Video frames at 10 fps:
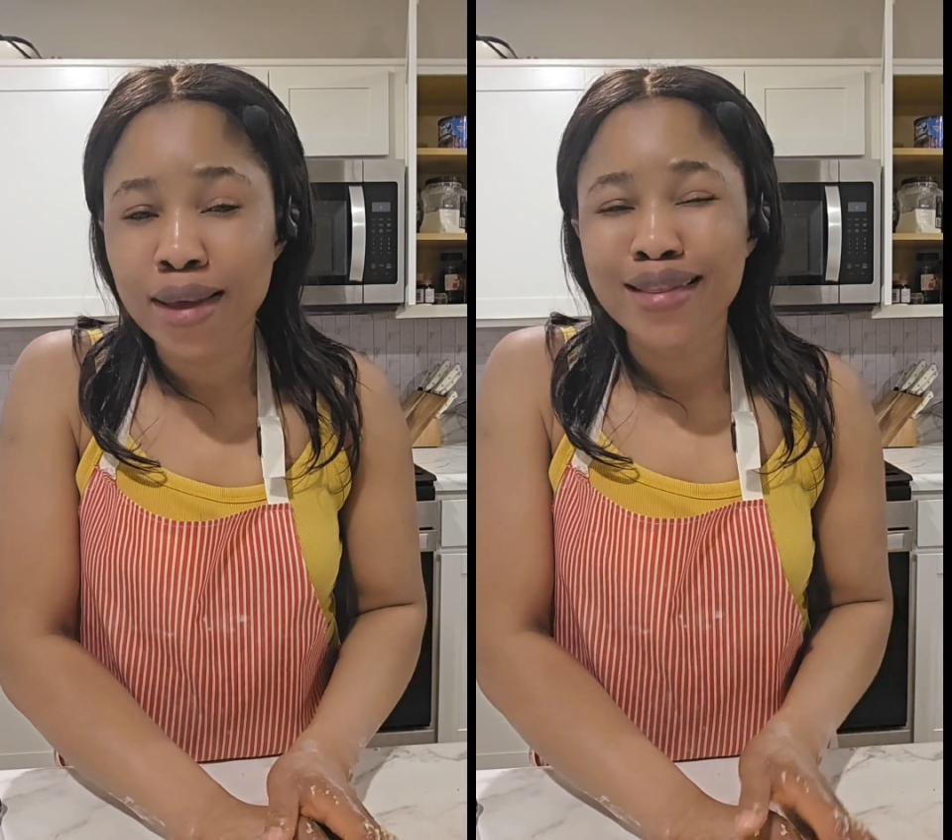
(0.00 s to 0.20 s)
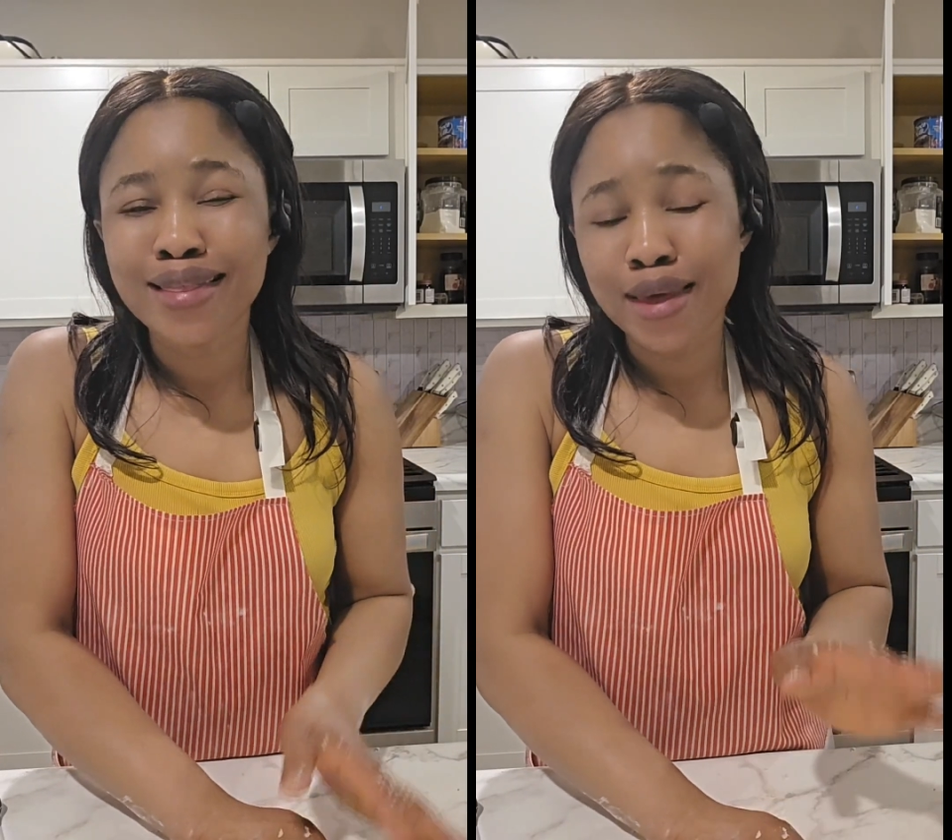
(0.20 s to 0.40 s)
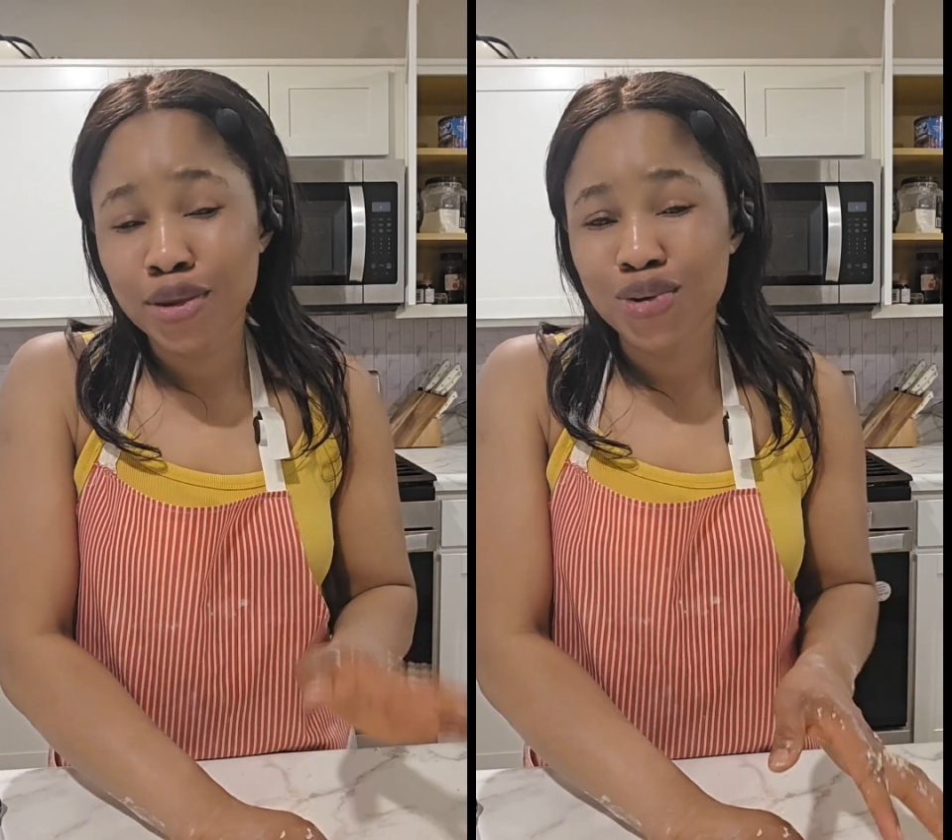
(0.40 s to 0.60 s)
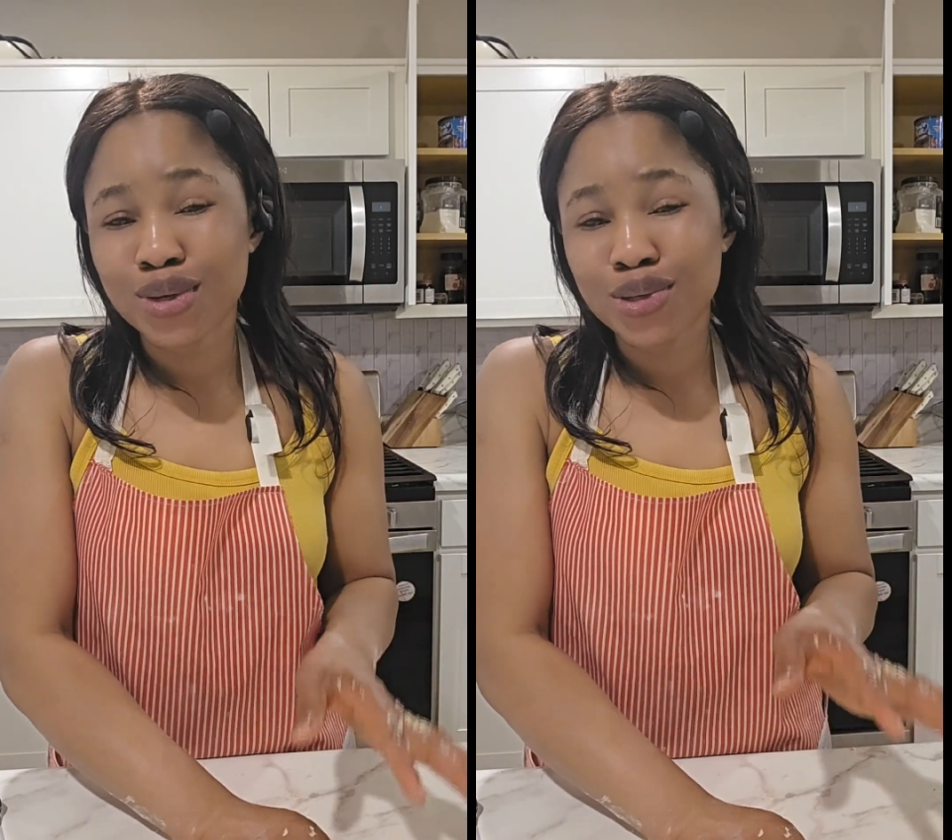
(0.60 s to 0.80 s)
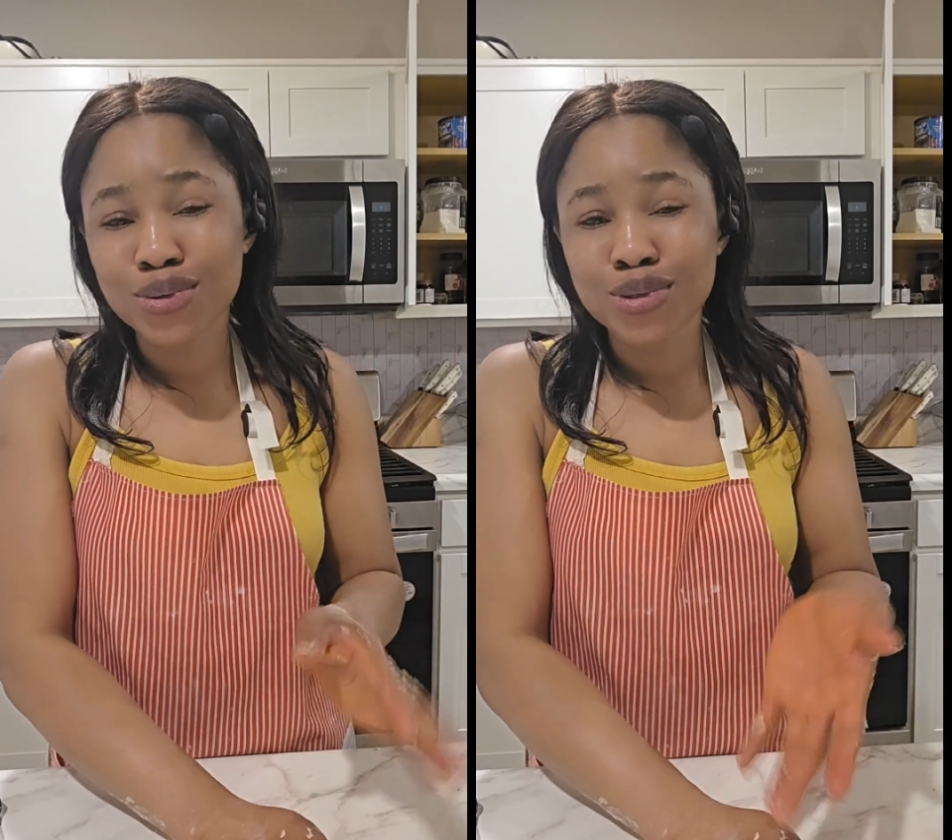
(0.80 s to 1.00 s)
Then you will
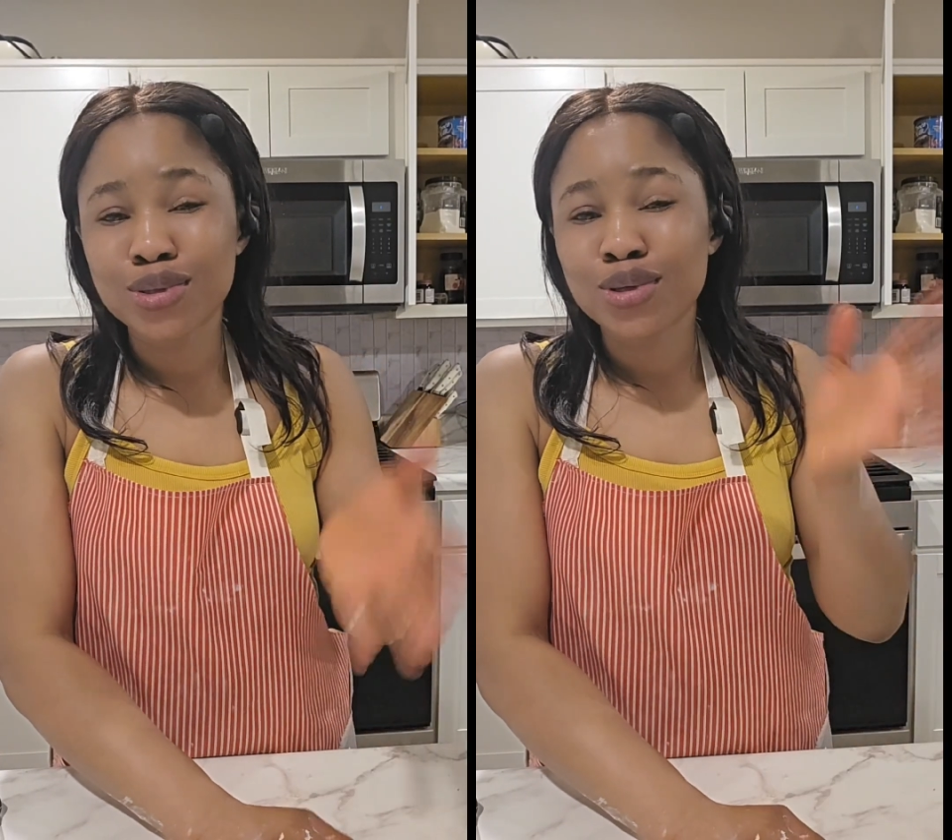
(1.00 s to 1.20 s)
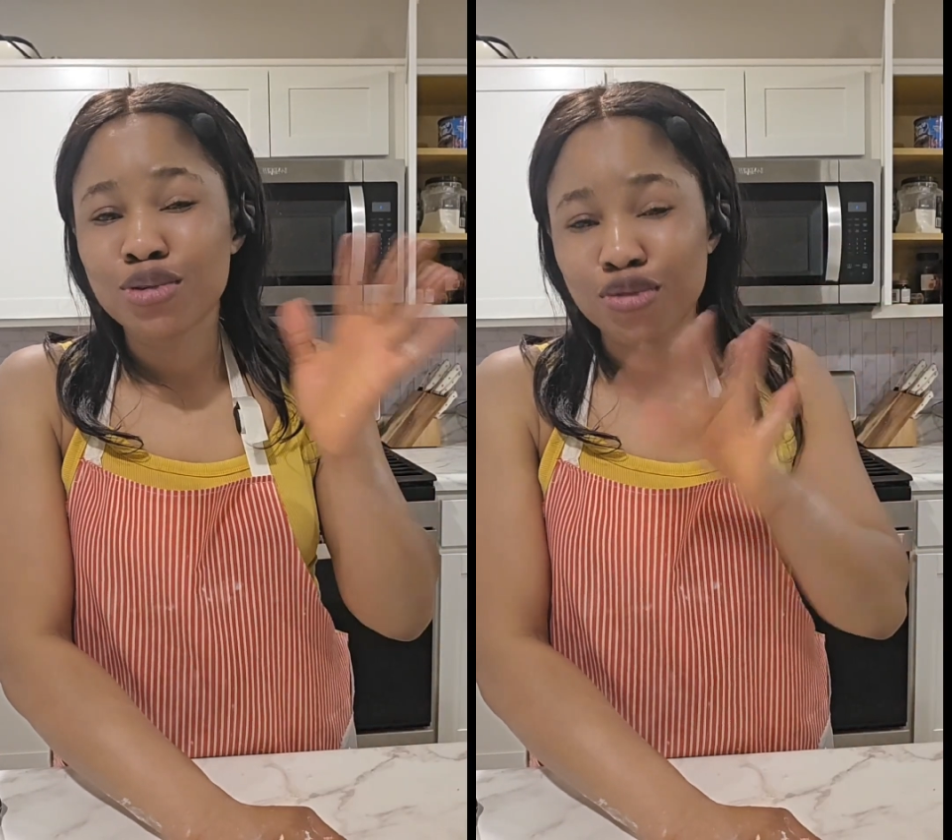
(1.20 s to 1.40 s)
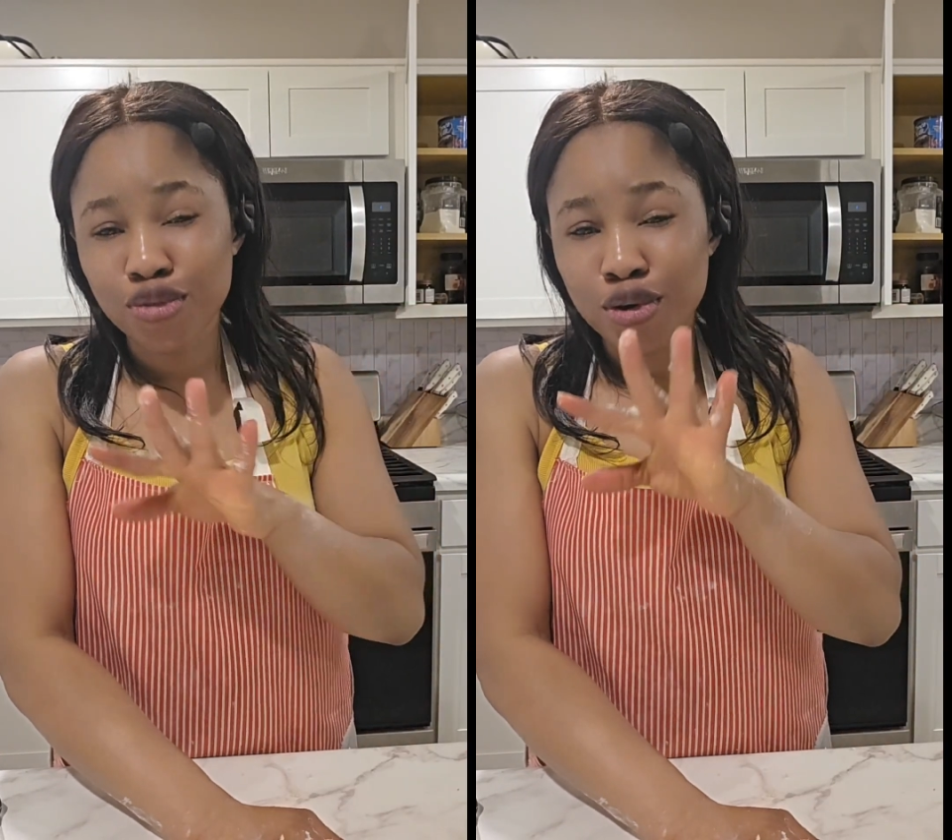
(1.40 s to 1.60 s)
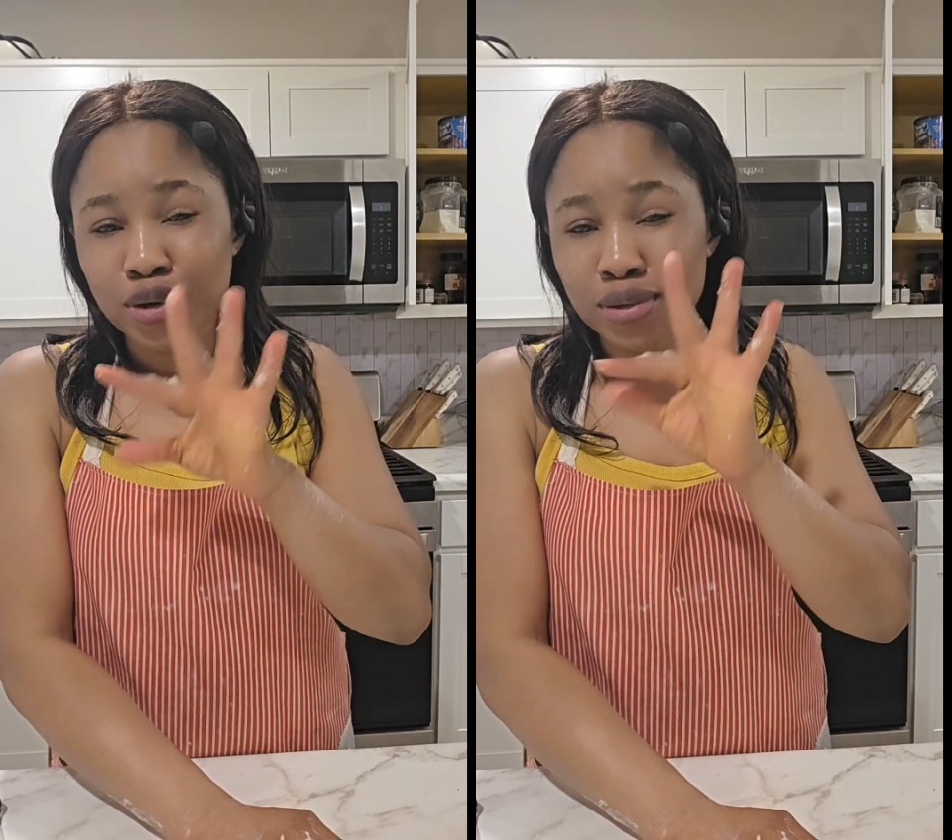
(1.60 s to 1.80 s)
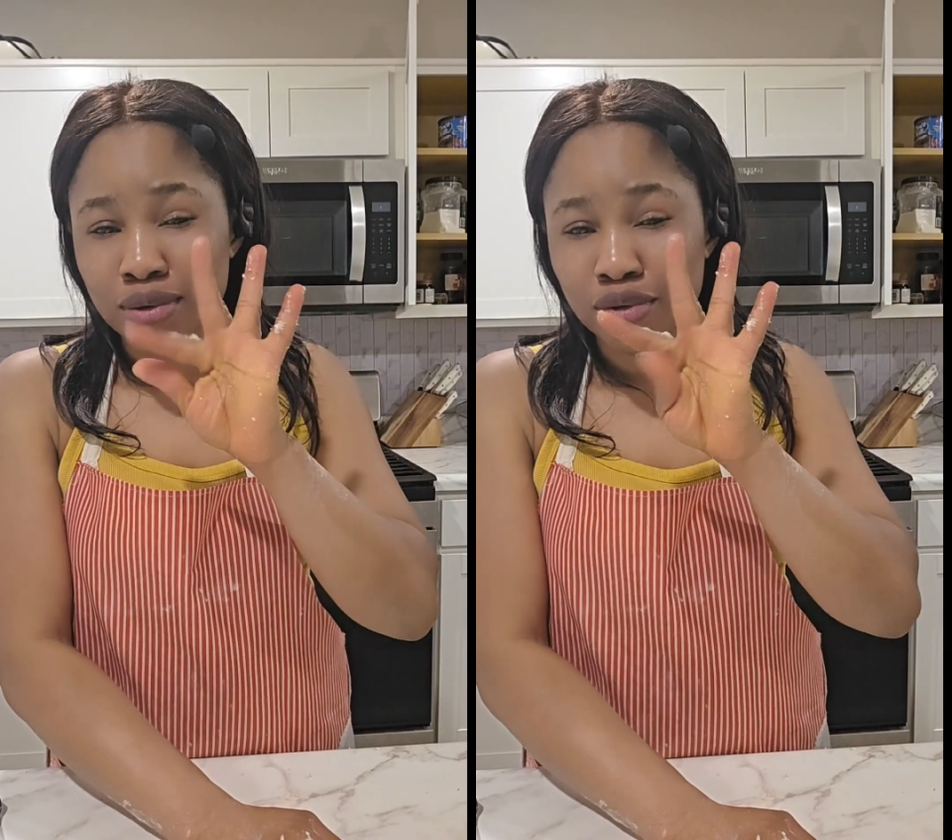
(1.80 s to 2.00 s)
use four